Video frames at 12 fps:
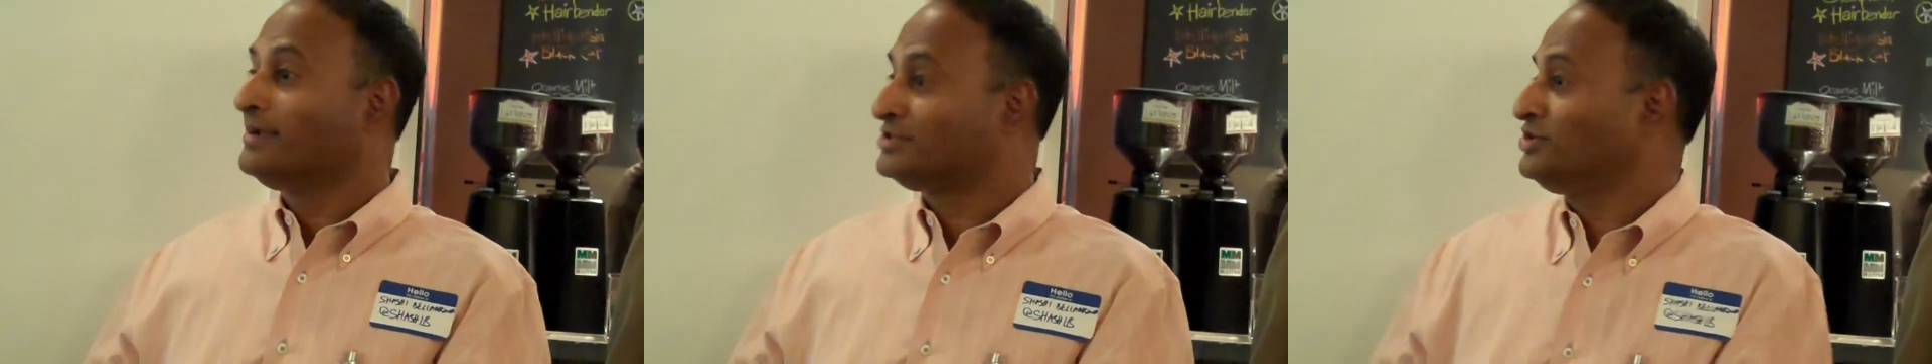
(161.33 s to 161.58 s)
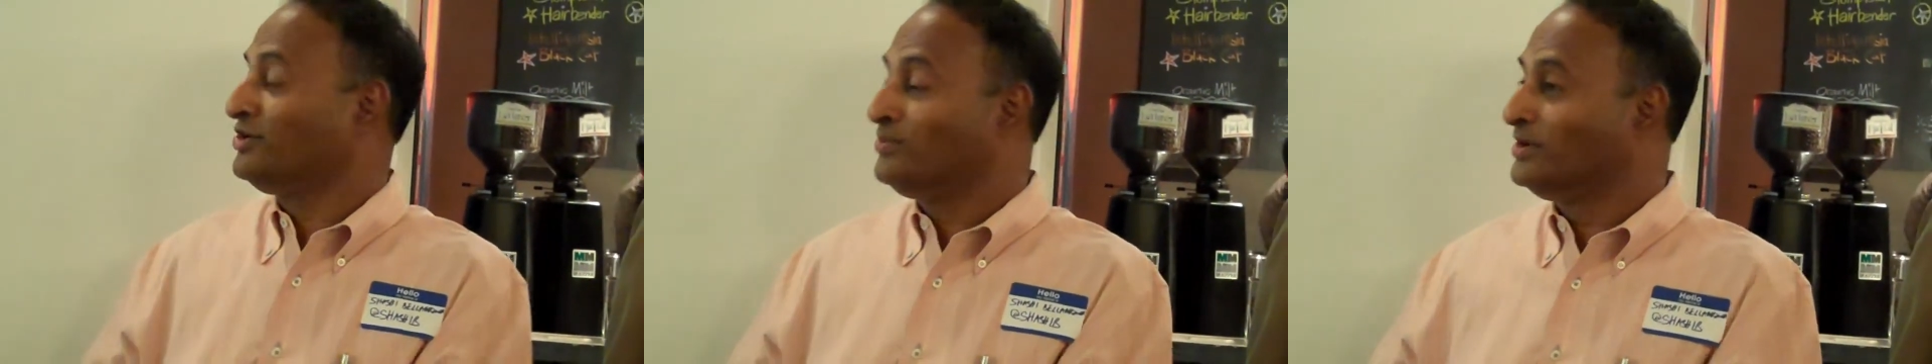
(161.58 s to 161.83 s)

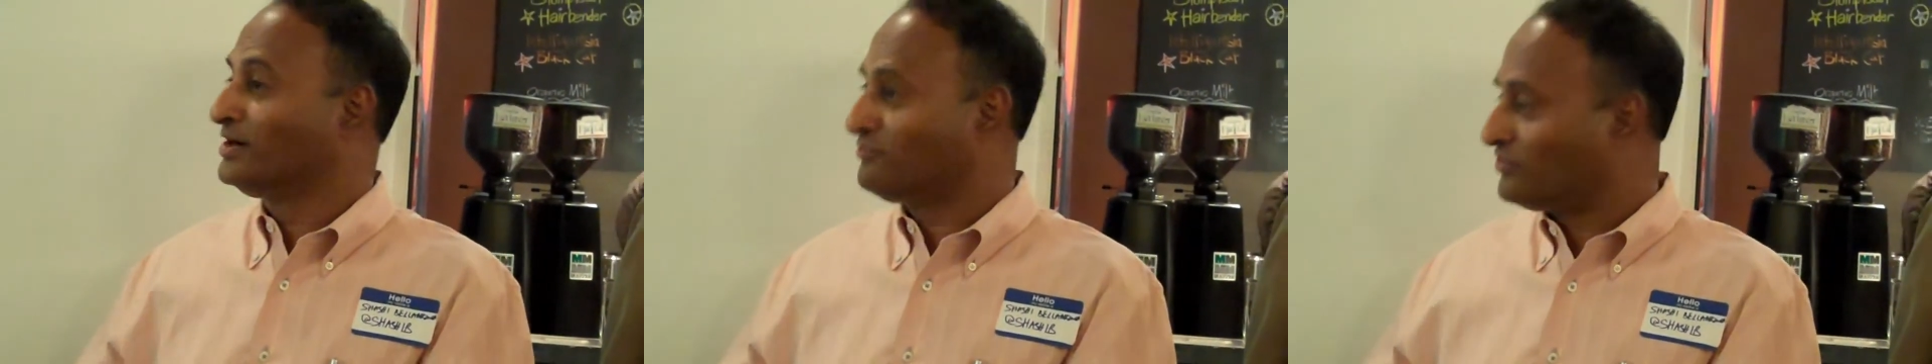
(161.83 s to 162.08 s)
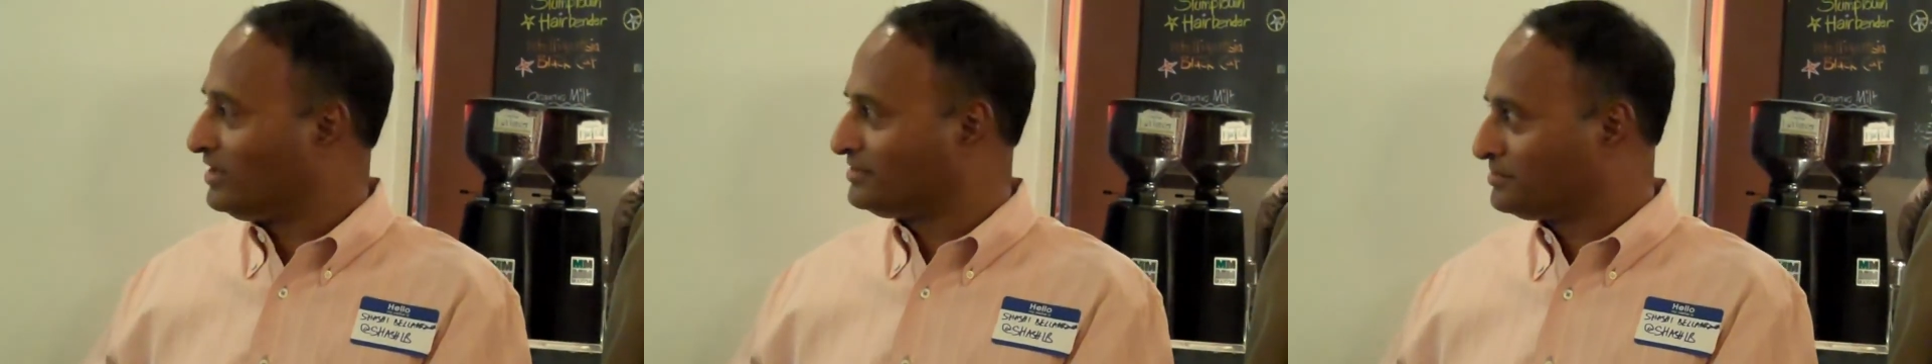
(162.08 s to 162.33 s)
It's not work
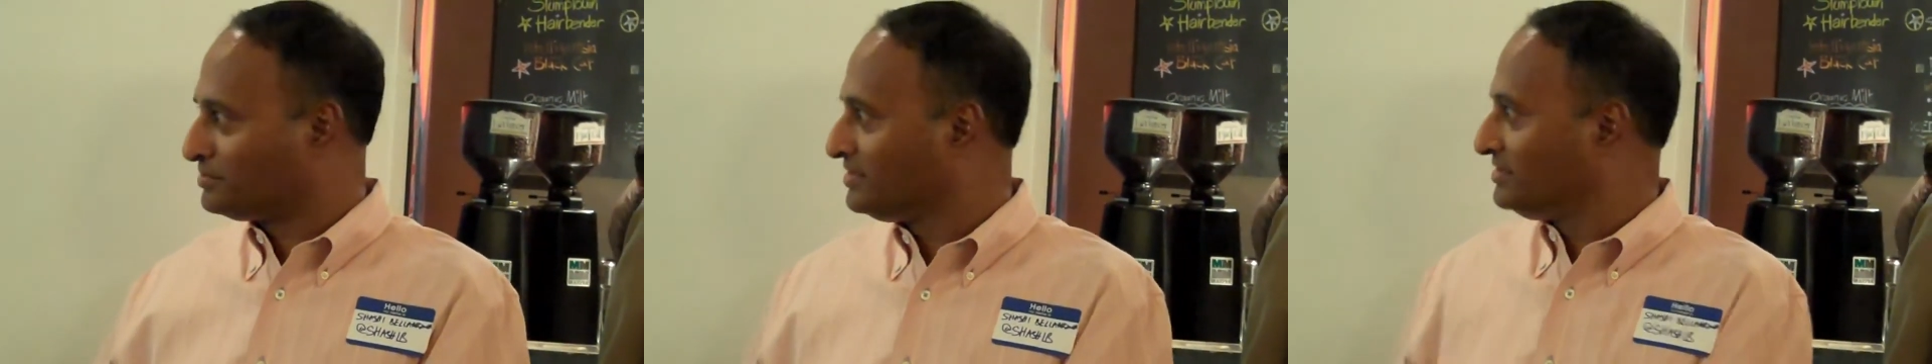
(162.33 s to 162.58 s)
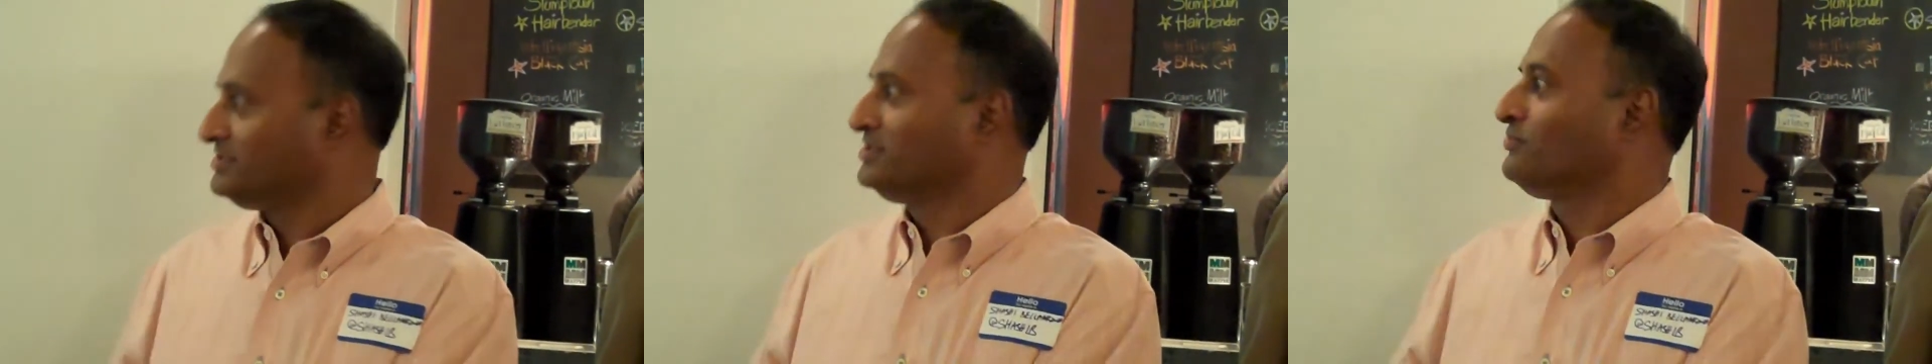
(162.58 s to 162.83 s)
for
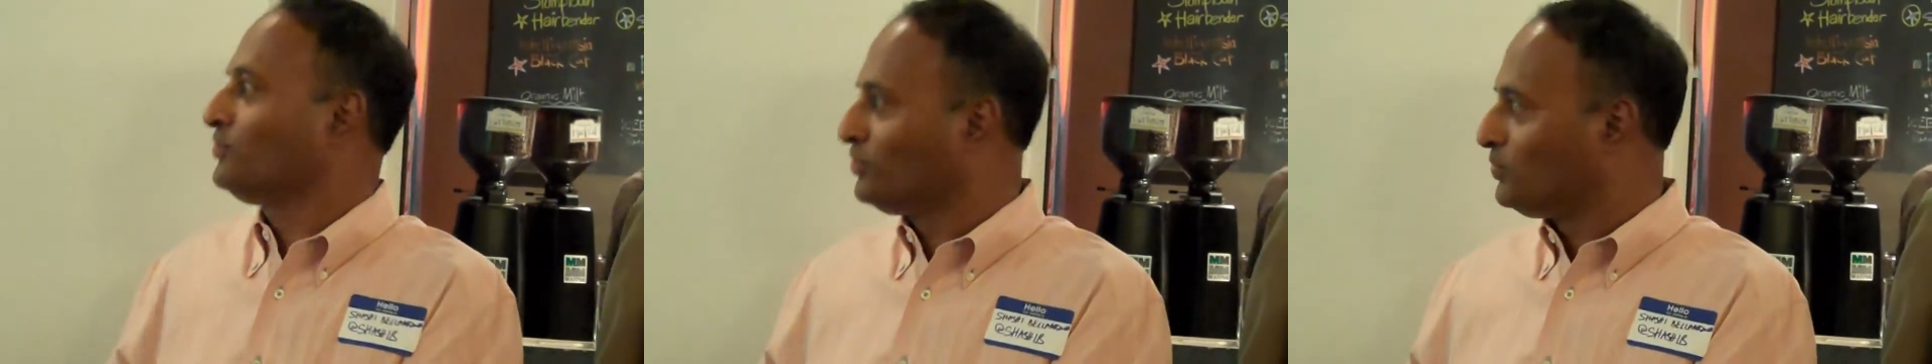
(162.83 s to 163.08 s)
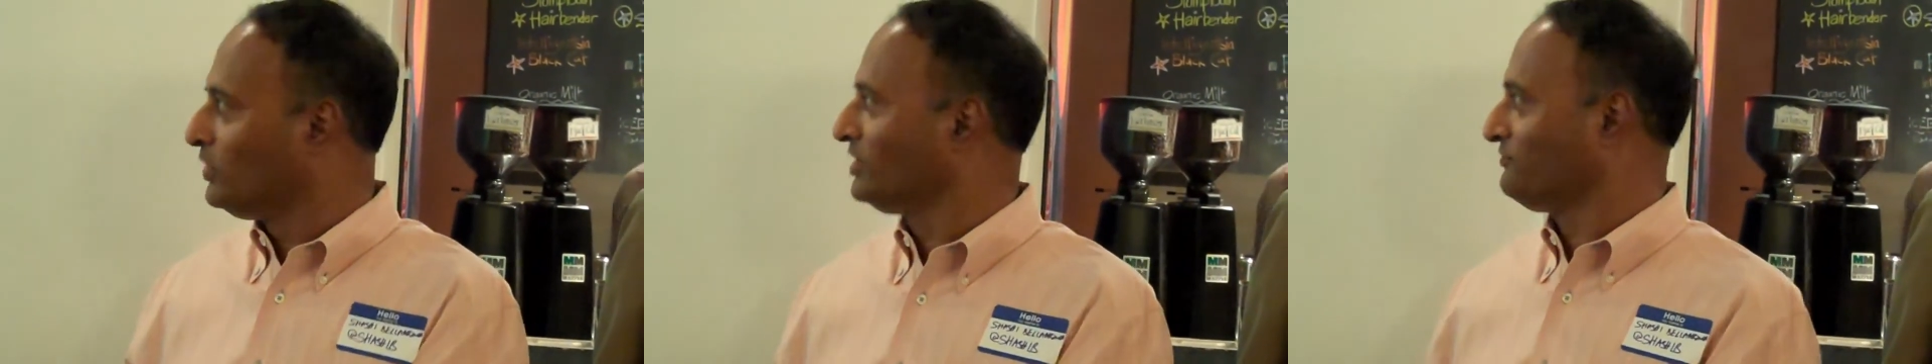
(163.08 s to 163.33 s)
entrepreneurs, it
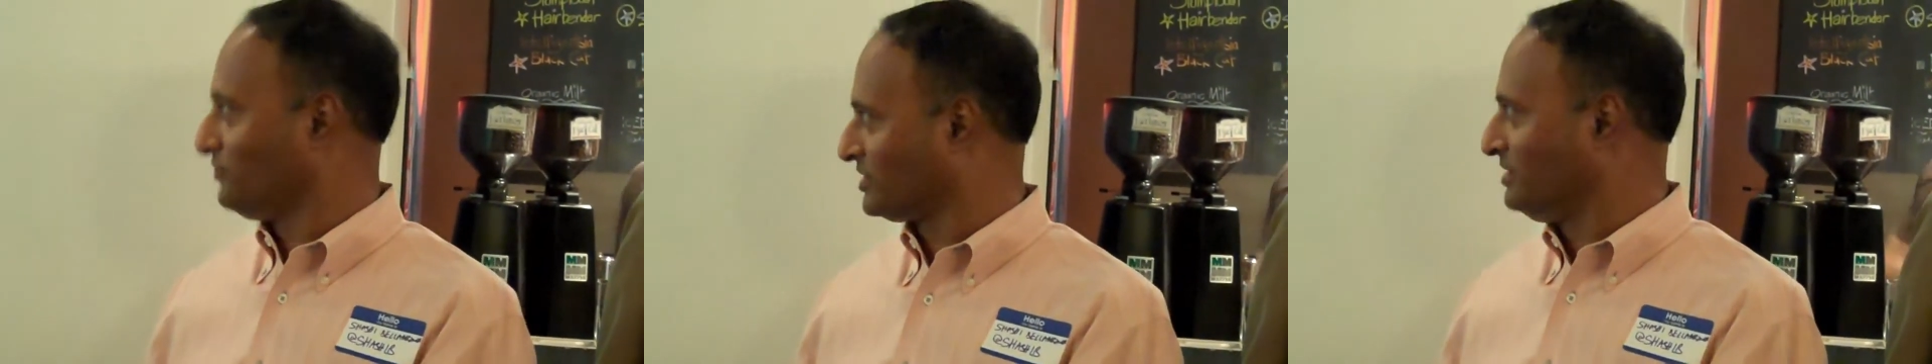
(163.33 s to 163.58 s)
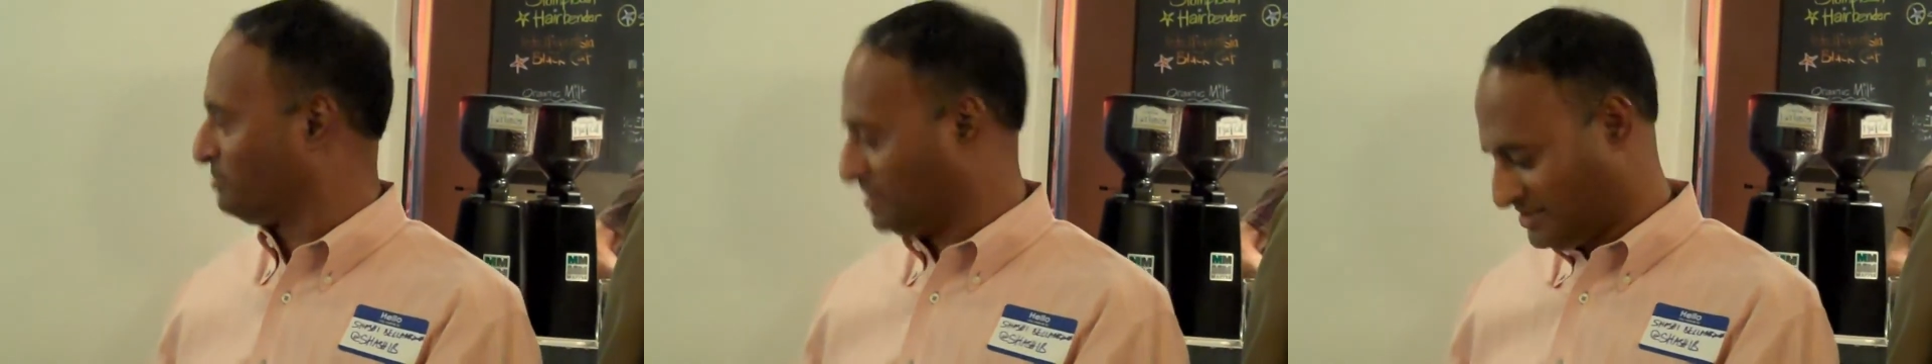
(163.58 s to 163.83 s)
won't work for
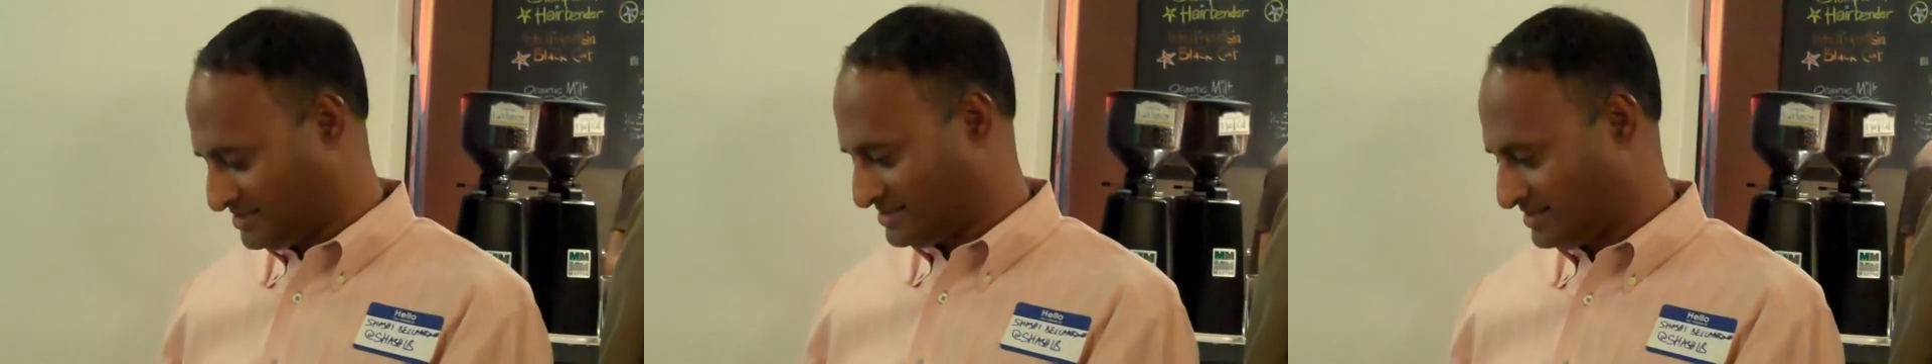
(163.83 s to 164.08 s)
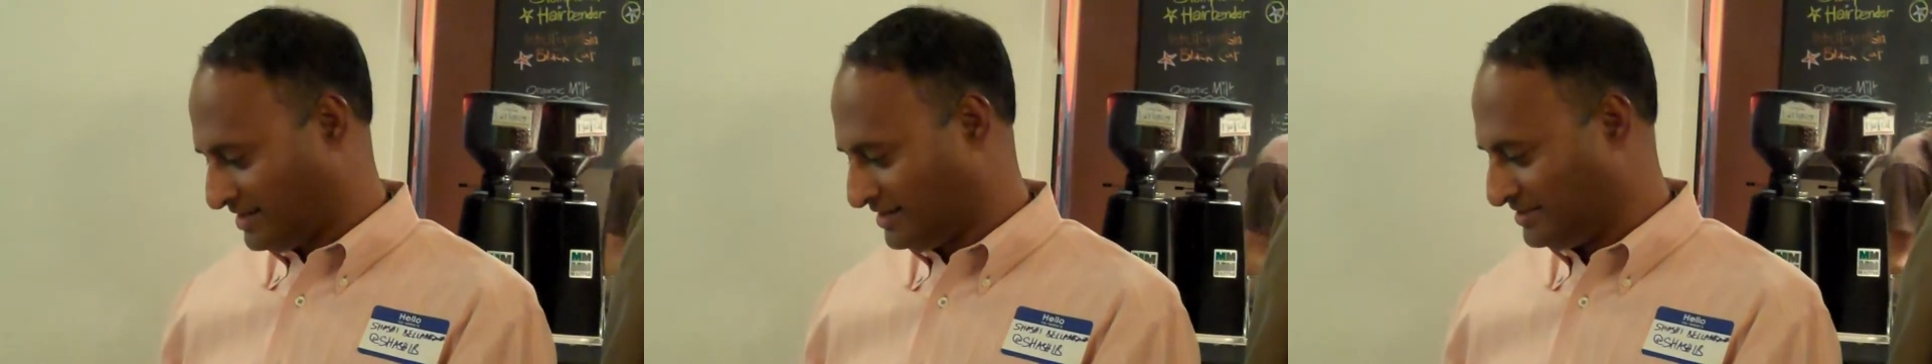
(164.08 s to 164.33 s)

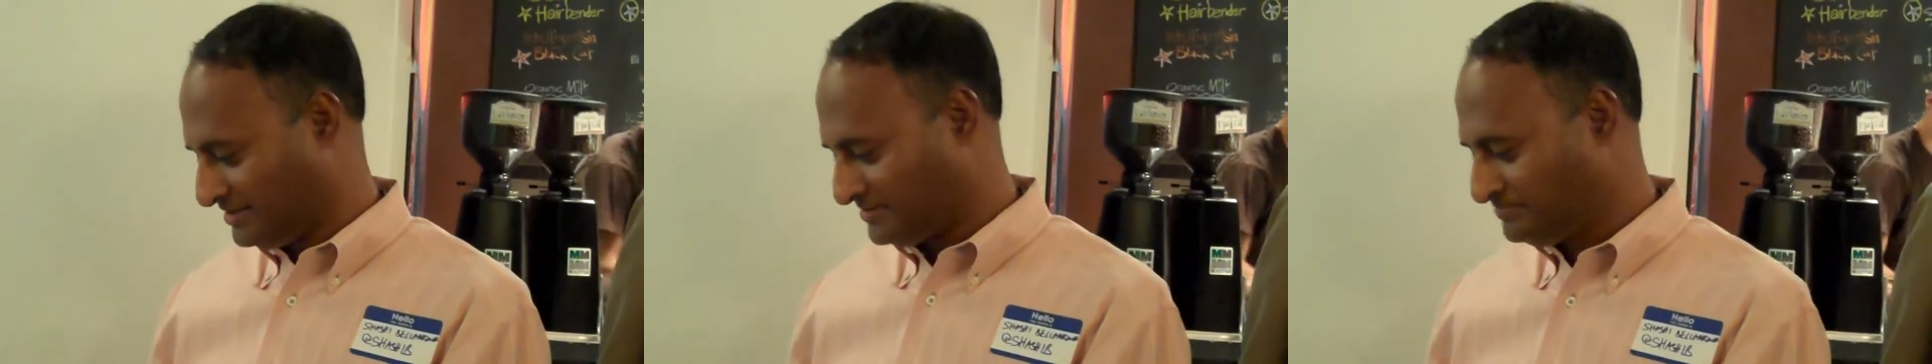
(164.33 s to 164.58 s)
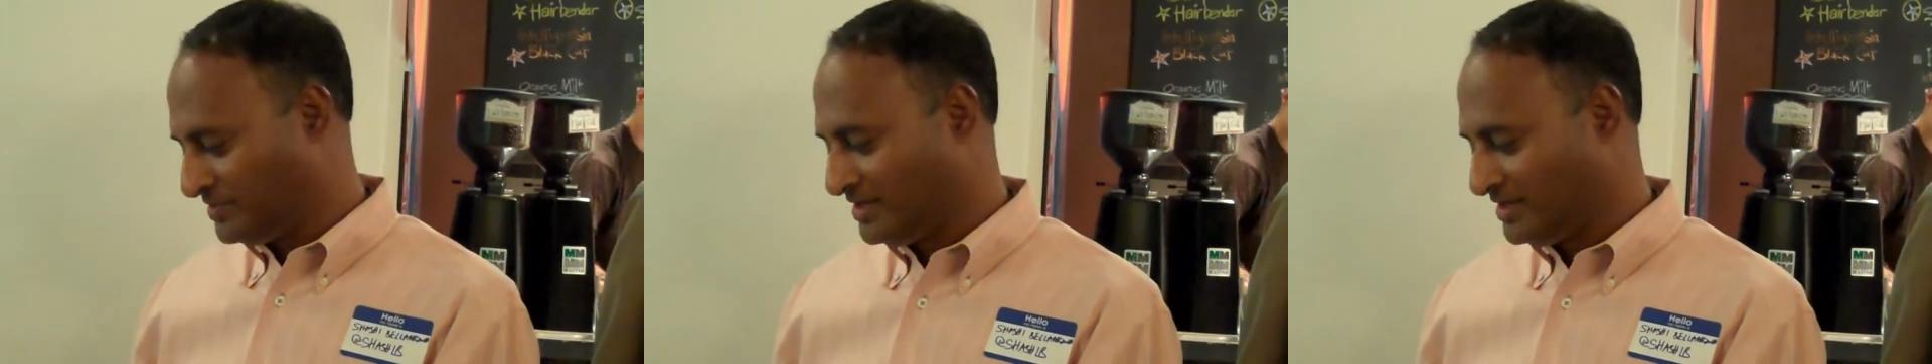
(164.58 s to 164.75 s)
companies either.